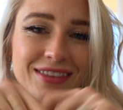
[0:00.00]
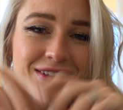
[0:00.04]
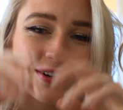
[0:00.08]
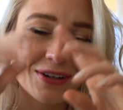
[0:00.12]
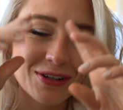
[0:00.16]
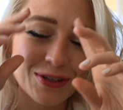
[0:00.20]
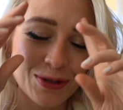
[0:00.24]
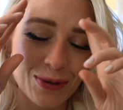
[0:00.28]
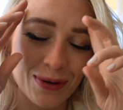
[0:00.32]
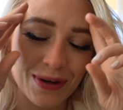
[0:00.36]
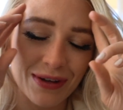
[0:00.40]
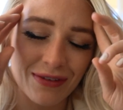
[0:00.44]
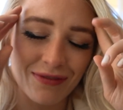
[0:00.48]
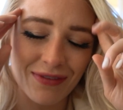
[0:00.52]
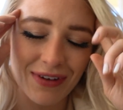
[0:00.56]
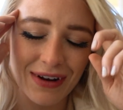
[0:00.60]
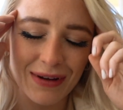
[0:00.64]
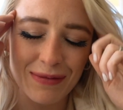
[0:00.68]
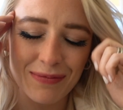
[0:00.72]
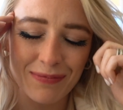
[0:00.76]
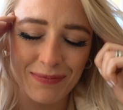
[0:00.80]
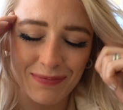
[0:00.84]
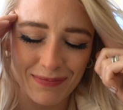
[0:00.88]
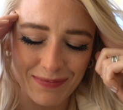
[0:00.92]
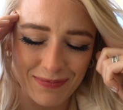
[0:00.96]
they're doing
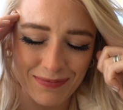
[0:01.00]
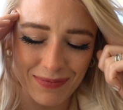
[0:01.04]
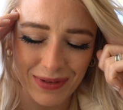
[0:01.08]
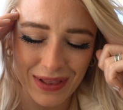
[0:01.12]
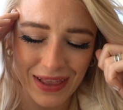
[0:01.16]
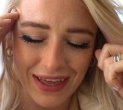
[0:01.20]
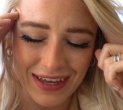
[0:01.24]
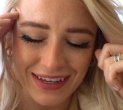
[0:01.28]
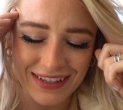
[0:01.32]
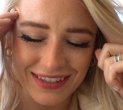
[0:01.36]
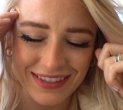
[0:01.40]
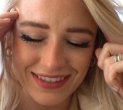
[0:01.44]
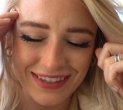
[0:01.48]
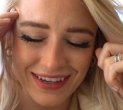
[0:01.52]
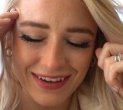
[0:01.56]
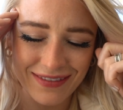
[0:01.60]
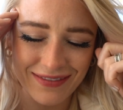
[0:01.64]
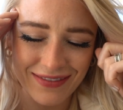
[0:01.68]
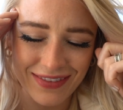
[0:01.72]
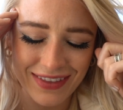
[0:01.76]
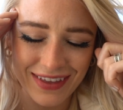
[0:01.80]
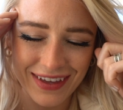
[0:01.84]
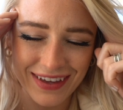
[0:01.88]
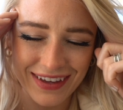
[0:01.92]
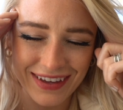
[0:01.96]
replays
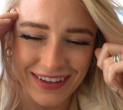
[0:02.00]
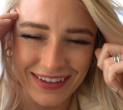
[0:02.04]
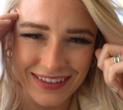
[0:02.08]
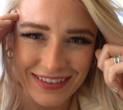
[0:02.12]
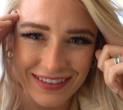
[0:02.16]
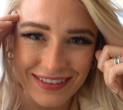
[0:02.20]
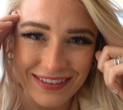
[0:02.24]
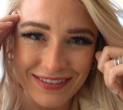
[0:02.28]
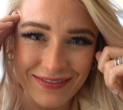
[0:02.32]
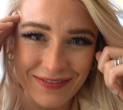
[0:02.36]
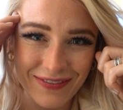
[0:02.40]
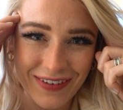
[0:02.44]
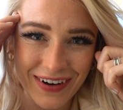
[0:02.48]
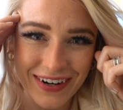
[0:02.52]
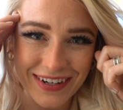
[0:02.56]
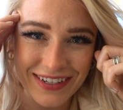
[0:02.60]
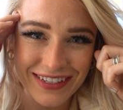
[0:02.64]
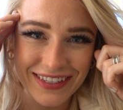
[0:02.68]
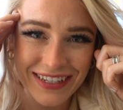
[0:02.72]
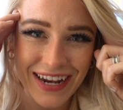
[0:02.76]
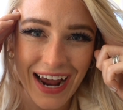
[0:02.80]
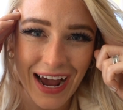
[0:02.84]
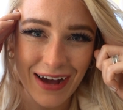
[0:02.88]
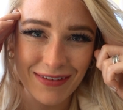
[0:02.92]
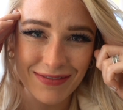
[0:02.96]
of the
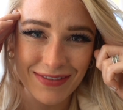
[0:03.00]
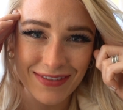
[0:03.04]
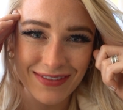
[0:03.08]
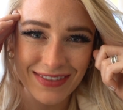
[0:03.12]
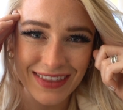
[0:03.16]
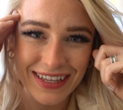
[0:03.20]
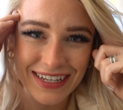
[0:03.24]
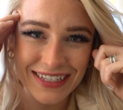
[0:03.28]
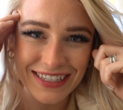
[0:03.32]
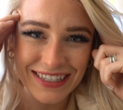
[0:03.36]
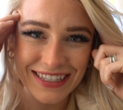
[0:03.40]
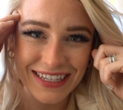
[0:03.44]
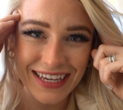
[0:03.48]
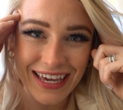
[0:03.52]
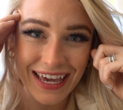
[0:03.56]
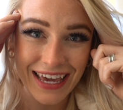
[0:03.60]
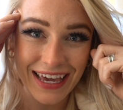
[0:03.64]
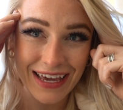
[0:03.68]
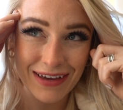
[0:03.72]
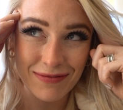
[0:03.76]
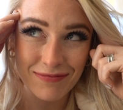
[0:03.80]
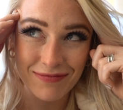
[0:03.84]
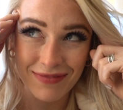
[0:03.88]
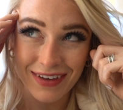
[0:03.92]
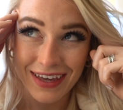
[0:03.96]
first half of this
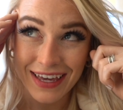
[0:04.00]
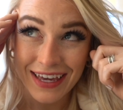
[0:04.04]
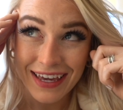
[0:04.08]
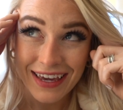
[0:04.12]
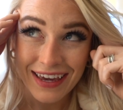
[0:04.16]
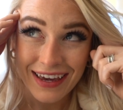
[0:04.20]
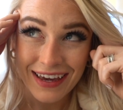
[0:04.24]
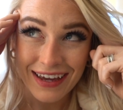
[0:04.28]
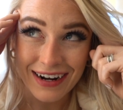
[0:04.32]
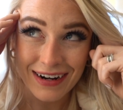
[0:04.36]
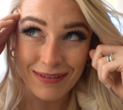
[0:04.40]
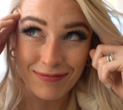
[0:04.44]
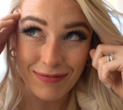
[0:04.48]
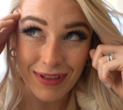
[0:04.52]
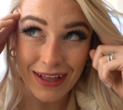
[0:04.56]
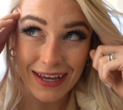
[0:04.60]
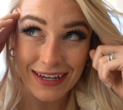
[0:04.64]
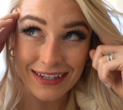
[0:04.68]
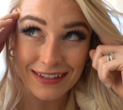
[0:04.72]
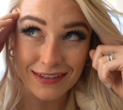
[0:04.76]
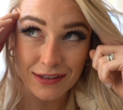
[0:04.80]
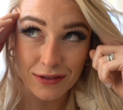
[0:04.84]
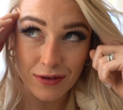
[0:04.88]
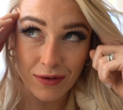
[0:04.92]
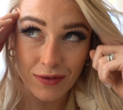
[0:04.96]
game. And I'm
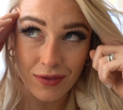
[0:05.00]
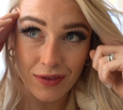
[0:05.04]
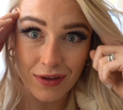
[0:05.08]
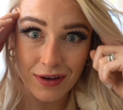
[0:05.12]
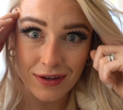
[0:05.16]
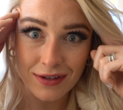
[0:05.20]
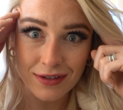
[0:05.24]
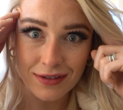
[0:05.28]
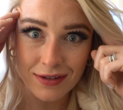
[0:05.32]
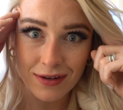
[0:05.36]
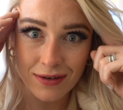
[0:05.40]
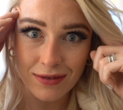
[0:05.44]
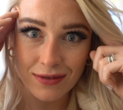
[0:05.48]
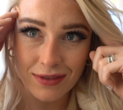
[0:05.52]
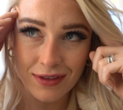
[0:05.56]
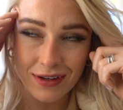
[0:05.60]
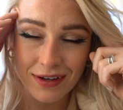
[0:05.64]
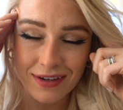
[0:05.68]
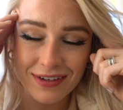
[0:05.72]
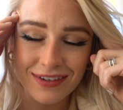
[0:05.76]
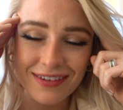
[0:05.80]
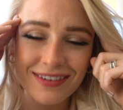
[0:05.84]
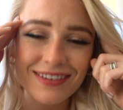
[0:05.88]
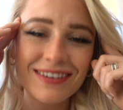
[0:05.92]
like, don't look, don't look.